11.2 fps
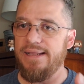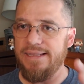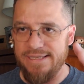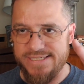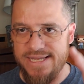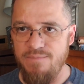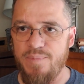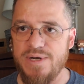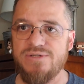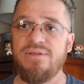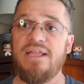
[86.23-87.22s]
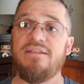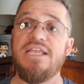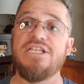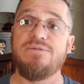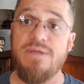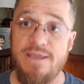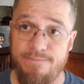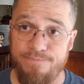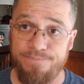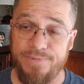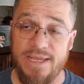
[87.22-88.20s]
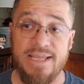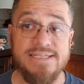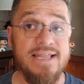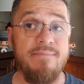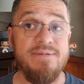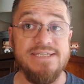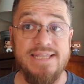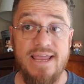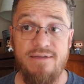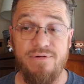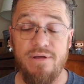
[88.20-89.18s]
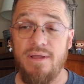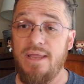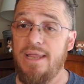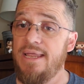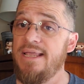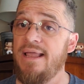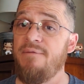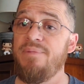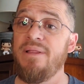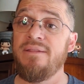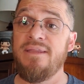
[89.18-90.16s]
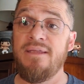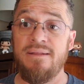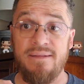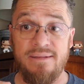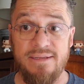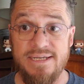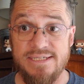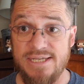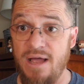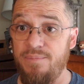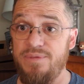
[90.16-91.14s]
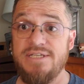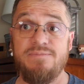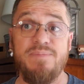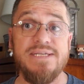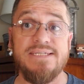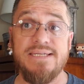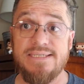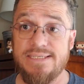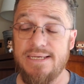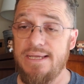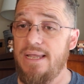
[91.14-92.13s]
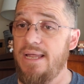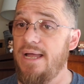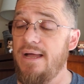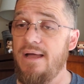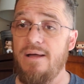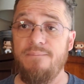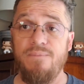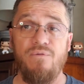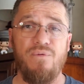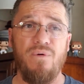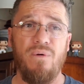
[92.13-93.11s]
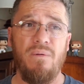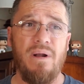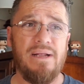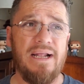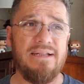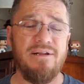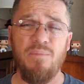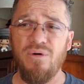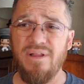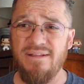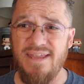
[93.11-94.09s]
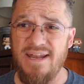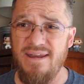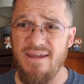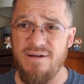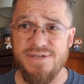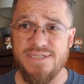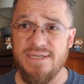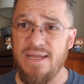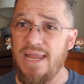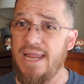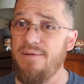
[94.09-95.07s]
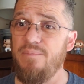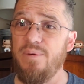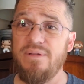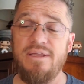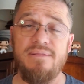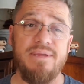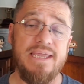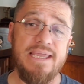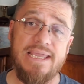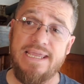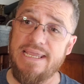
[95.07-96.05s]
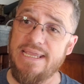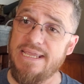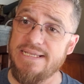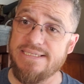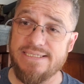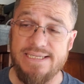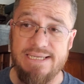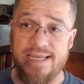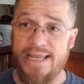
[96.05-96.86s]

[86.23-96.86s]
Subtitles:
the same person that teach me. His name is Dave. He had built this business for a little more than 10 years, and believe me, he is